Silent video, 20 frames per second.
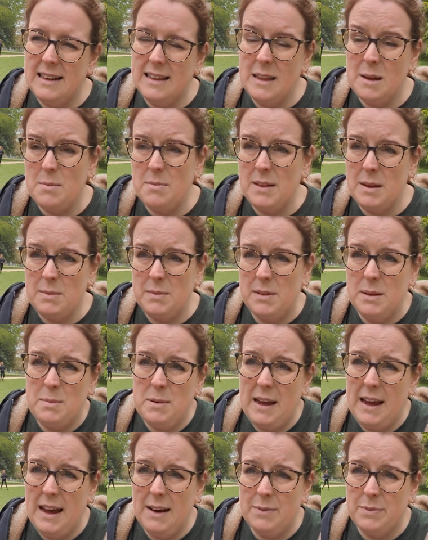they
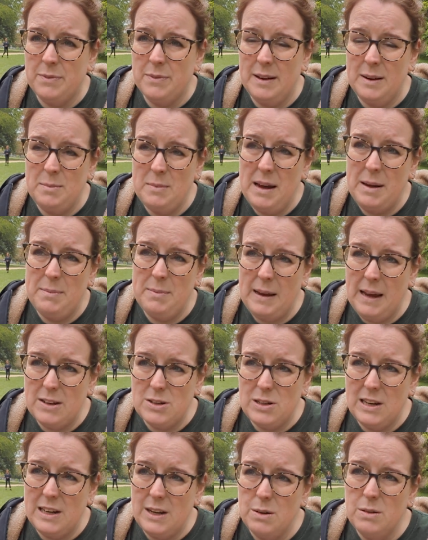may have, it may be
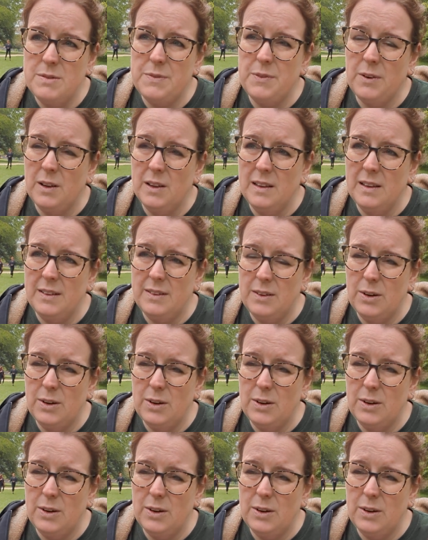actually useful,